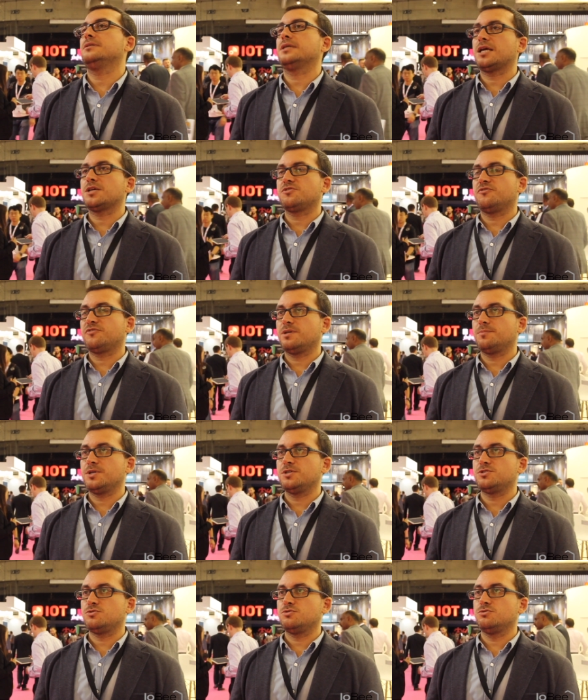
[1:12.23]
in the case of the
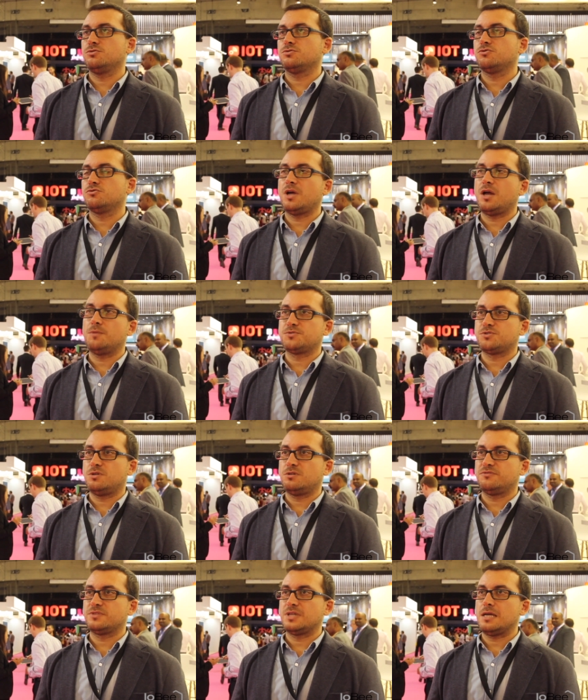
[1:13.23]
bees to, to help
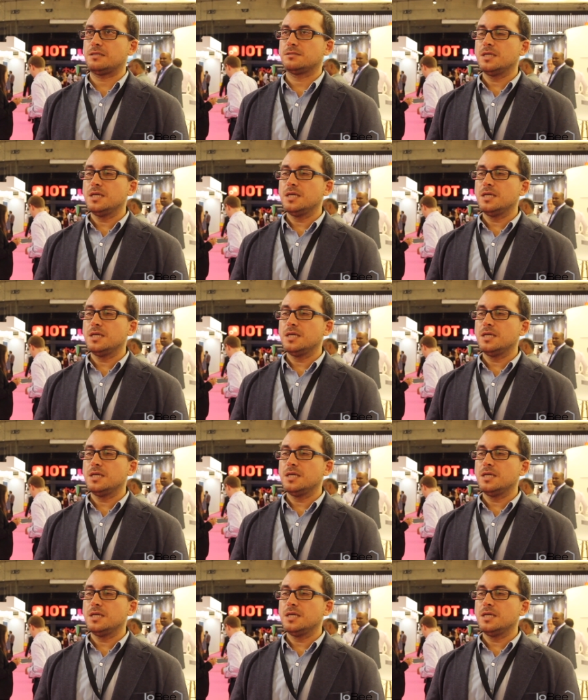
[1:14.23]
solve that.